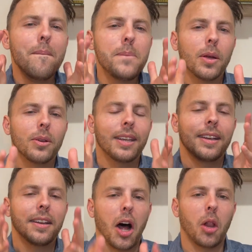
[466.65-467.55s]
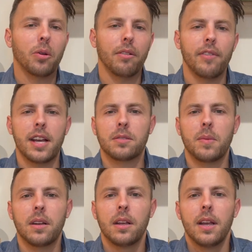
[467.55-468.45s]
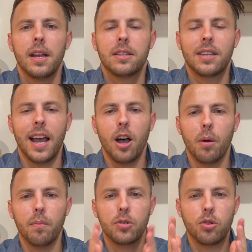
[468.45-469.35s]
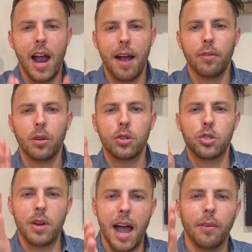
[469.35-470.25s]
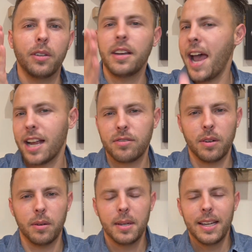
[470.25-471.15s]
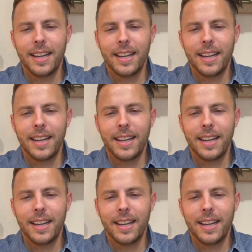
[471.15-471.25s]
billion investment to help travelers travel to Nashville.